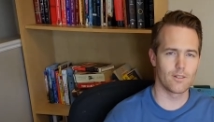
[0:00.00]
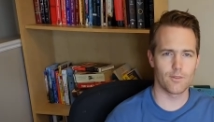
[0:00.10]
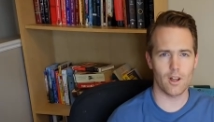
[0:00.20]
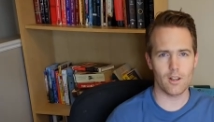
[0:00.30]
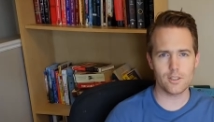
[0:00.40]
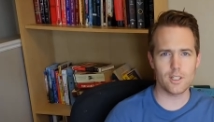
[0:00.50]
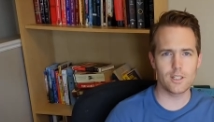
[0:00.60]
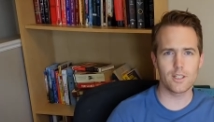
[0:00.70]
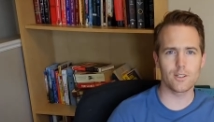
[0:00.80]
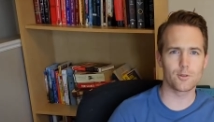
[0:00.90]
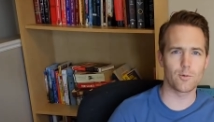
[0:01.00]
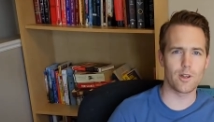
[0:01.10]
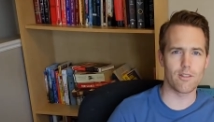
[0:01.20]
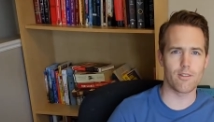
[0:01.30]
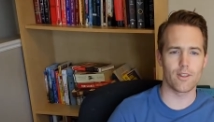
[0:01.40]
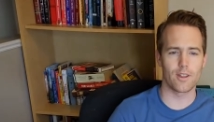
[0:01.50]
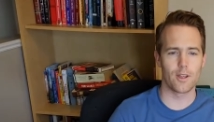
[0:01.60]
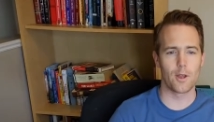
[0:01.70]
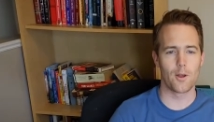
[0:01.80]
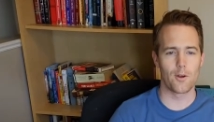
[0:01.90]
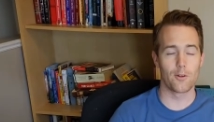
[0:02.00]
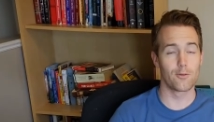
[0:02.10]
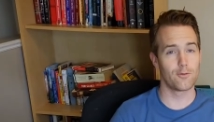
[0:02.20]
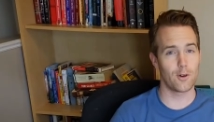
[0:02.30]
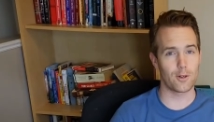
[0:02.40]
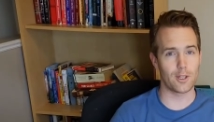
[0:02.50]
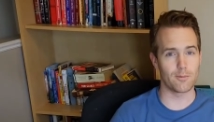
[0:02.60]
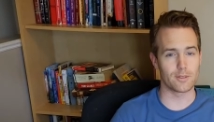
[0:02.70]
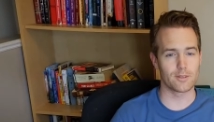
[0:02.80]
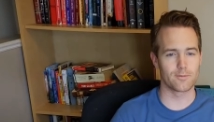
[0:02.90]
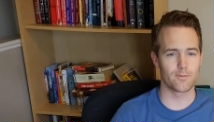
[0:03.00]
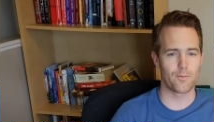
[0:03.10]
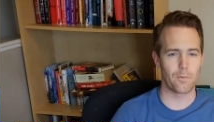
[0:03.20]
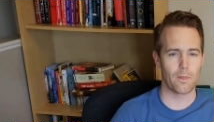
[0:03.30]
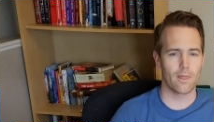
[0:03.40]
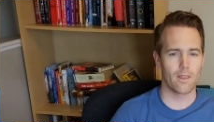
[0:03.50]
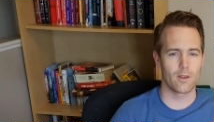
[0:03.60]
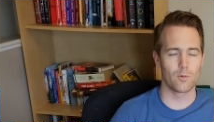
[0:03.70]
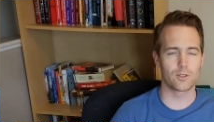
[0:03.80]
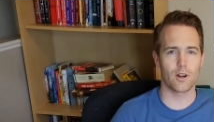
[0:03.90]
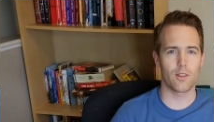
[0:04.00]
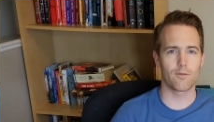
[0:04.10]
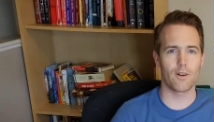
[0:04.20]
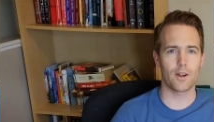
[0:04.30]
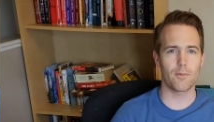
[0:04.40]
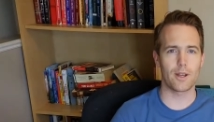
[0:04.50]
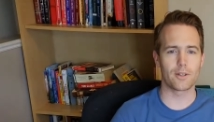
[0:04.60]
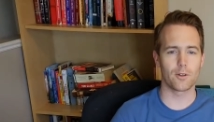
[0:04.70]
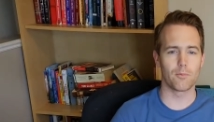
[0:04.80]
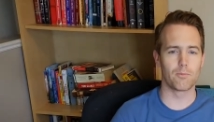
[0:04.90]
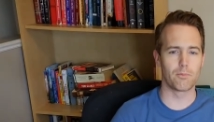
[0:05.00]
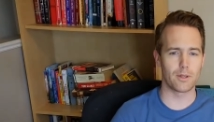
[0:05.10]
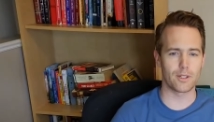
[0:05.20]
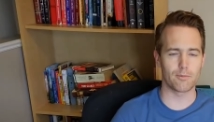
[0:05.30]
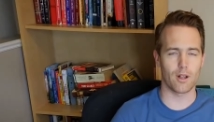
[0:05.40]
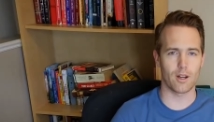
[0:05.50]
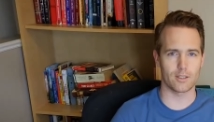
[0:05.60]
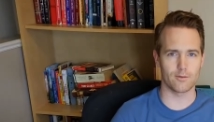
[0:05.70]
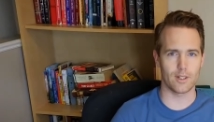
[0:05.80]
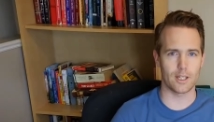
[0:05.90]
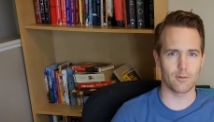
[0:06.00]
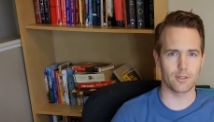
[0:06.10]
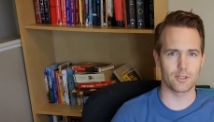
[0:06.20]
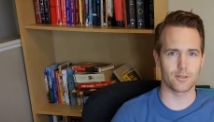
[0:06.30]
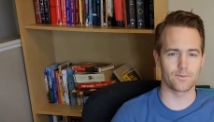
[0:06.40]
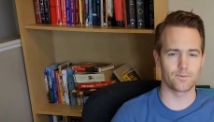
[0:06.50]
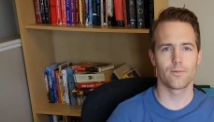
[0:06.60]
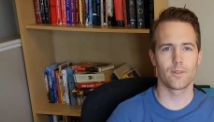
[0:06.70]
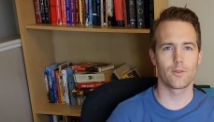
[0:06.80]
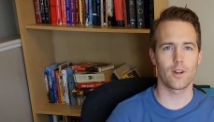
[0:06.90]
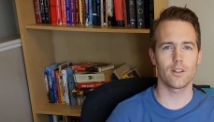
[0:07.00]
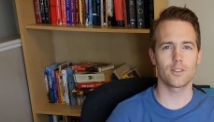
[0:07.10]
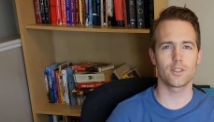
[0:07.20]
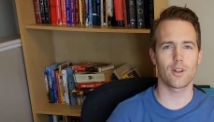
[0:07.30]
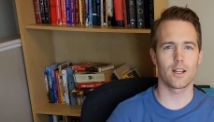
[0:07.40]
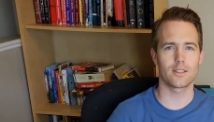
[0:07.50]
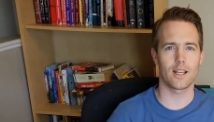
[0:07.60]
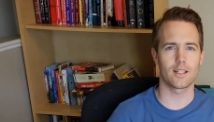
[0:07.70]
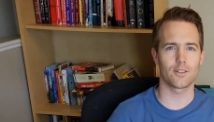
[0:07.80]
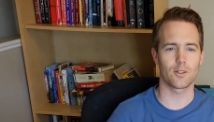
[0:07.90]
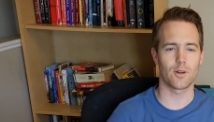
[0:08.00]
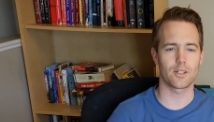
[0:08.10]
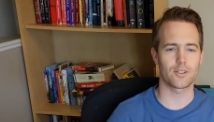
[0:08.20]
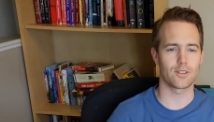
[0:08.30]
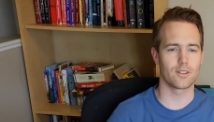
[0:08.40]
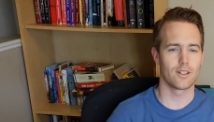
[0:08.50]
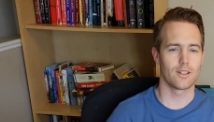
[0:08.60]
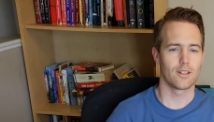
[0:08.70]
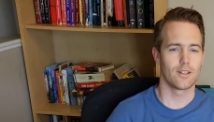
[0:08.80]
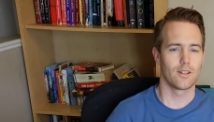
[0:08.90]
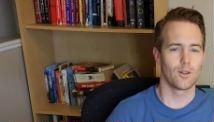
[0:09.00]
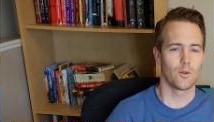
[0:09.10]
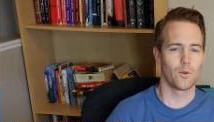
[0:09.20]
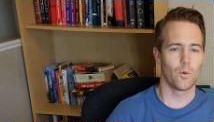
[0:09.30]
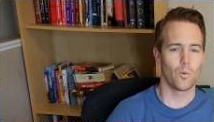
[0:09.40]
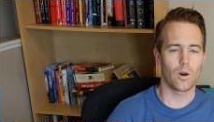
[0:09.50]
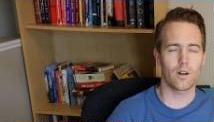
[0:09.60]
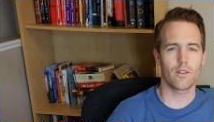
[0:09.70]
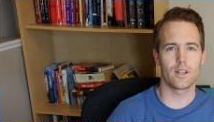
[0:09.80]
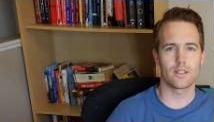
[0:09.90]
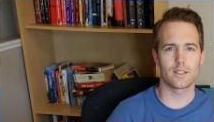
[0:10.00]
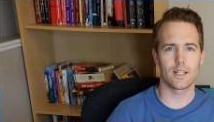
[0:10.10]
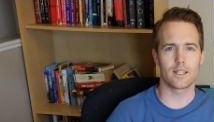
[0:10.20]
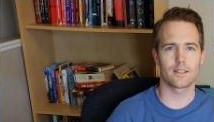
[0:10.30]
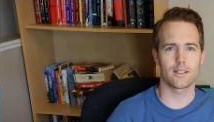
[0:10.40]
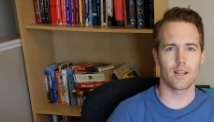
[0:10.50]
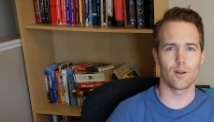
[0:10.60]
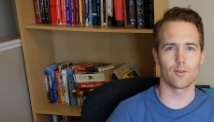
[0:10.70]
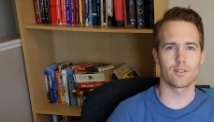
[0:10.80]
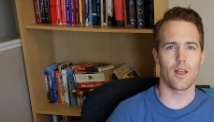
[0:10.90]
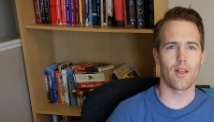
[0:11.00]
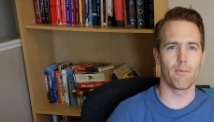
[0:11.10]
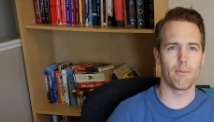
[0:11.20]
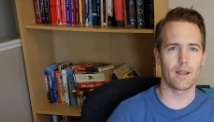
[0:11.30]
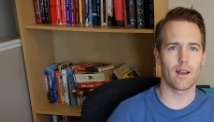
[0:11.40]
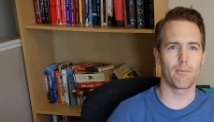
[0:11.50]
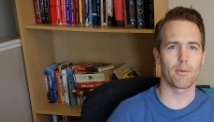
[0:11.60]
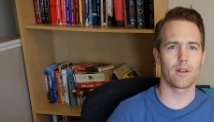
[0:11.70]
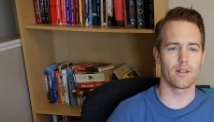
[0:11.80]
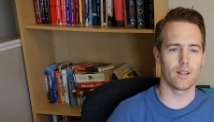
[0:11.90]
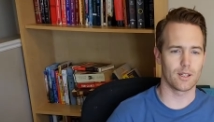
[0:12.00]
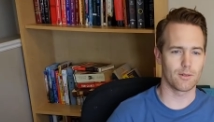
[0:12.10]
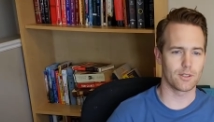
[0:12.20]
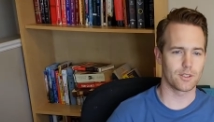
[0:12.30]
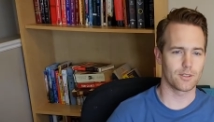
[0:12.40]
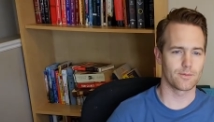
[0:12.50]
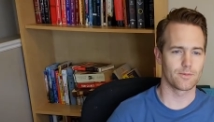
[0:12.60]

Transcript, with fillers: Phonology deals with phonemes, which are the fundamental building blocks of language. Phonology tries to answer the question, what are the distinct sounds that make up a language?